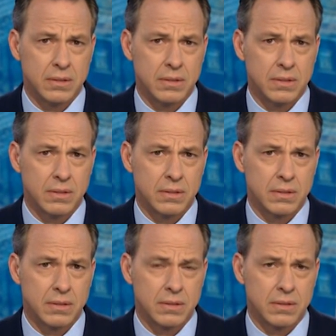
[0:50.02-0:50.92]

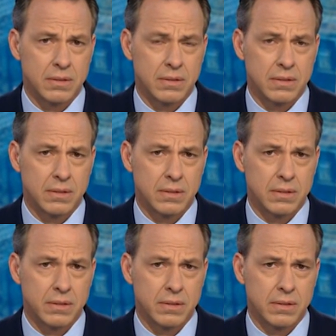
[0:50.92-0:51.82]

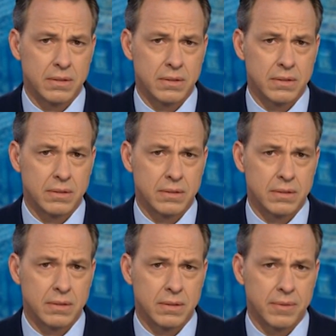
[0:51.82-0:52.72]

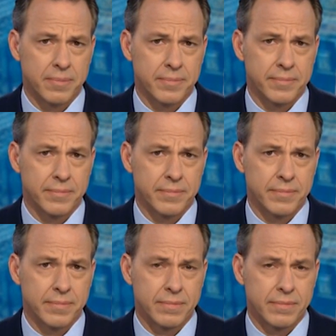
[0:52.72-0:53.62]

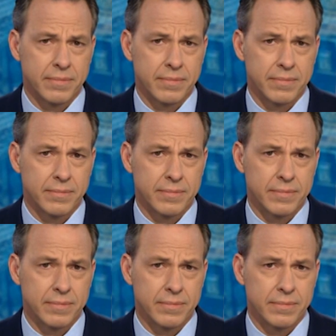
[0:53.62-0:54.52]

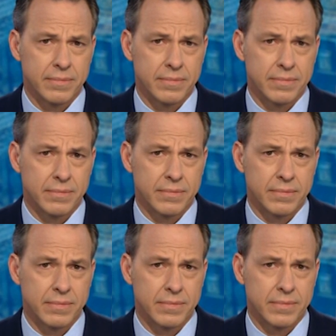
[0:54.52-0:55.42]

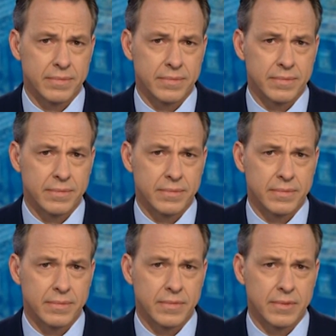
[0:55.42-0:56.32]

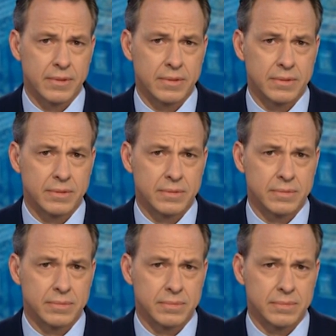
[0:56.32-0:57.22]

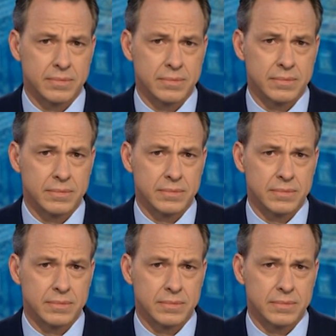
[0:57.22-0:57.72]
(not speaking)